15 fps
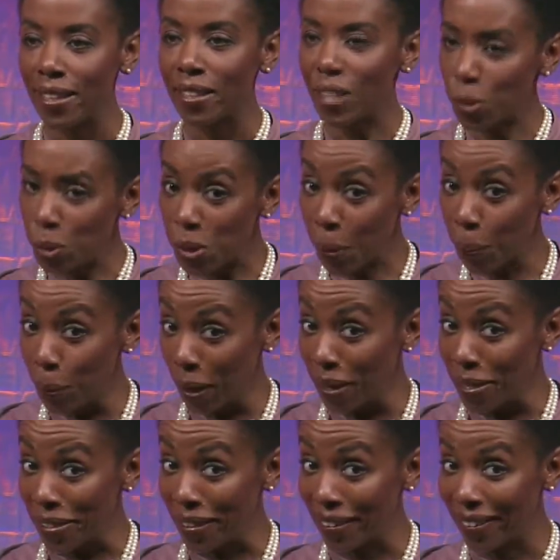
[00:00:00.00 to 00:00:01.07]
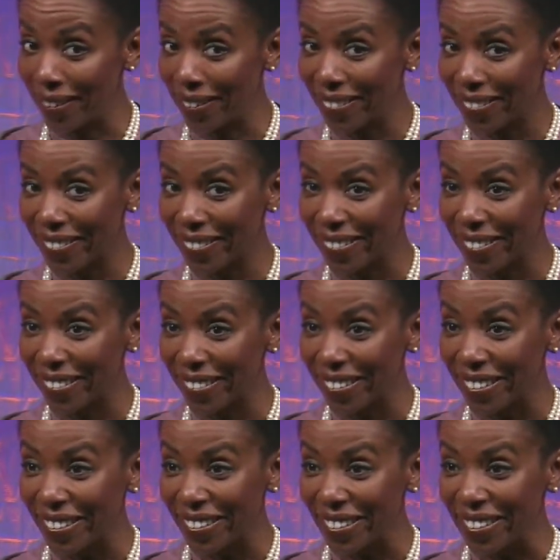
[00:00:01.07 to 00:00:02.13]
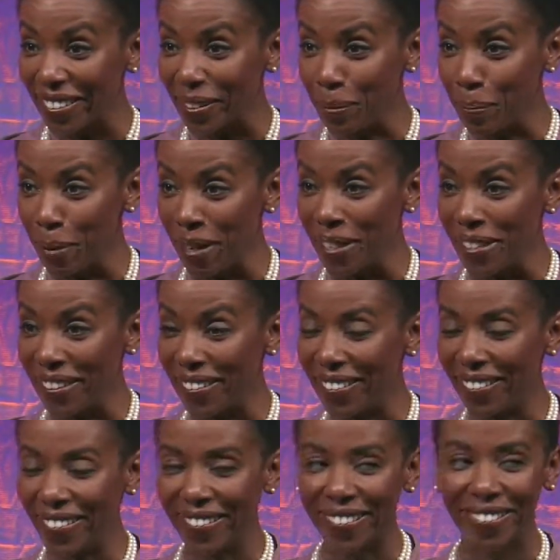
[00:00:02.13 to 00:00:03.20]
this was a big deal. It was a big deal.